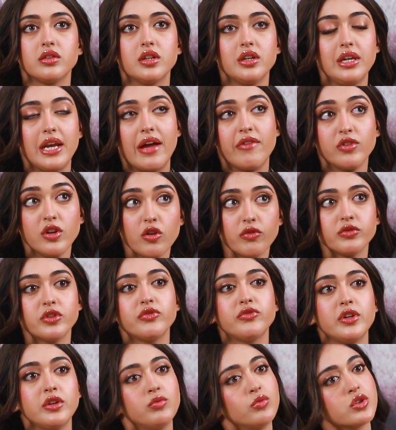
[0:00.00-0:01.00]
the level of
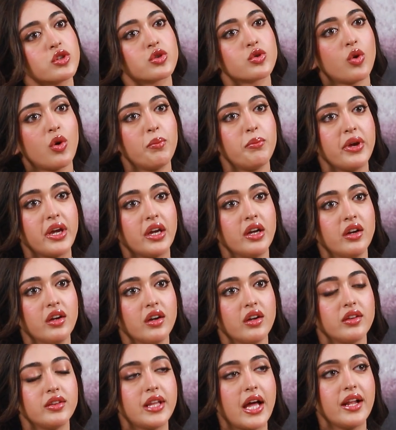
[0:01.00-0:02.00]
the film was so big
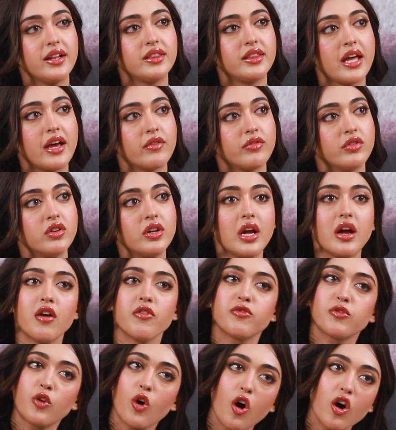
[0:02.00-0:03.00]
that there were
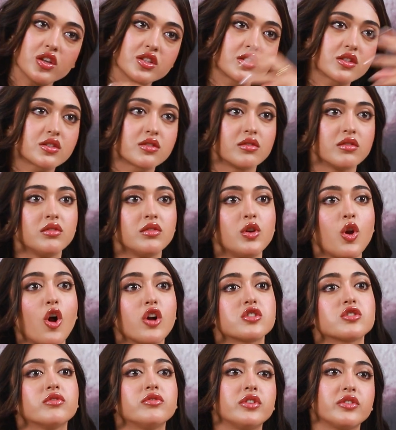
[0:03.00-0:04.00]
of course
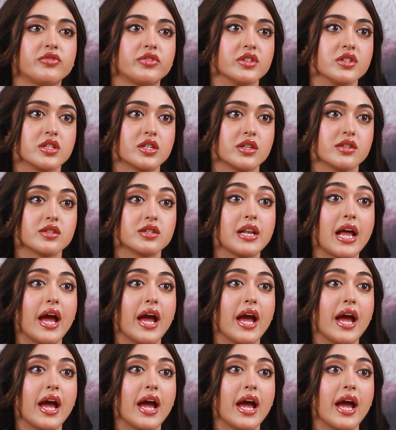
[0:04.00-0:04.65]
lots of differences.